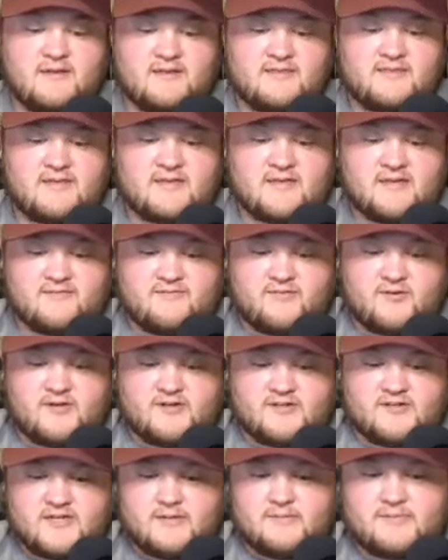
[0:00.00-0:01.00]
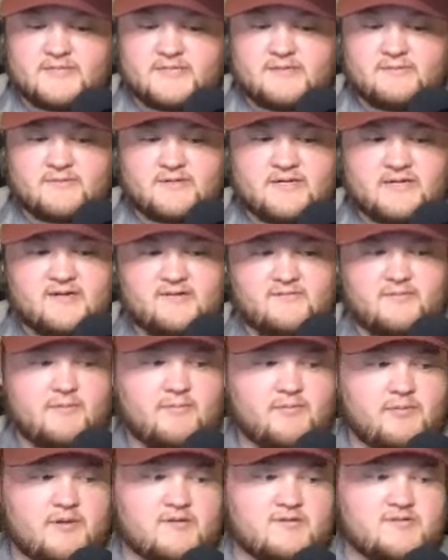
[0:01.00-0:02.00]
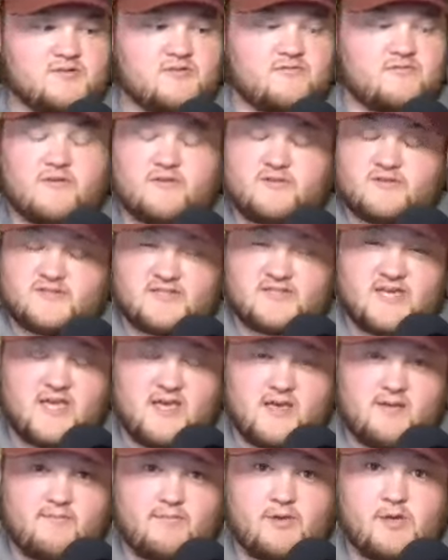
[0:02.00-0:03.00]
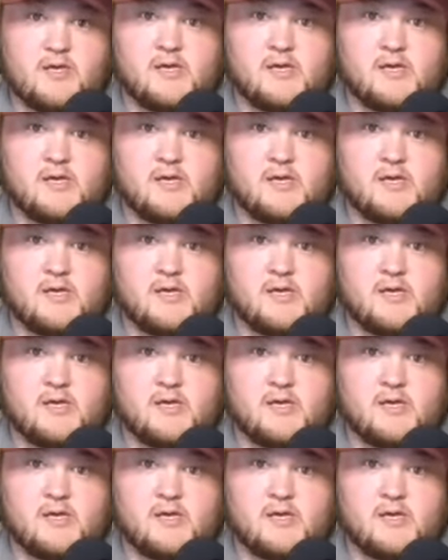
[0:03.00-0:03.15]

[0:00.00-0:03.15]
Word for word: I think I have already dubbed him kind of my player so far this camp.